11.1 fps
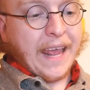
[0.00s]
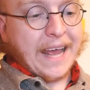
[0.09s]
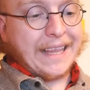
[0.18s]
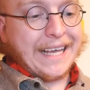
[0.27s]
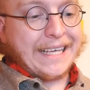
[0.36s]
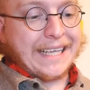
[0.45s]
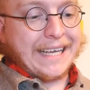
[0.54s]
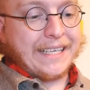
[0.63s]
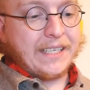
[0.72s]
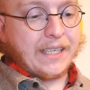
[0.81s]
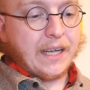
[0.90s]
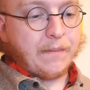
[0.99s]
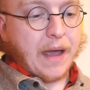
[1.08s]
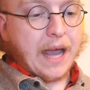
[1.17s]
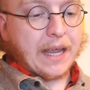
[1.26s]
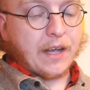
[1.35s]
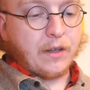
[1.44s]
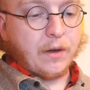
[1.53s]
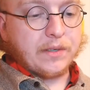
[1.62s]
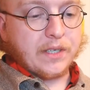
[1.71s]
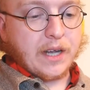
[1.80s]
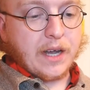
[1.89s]
and let his head sink back and
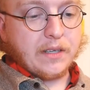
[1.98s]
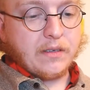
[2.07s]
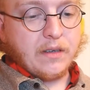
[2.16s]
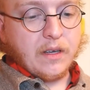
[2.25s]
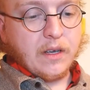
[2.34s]
close his eyes.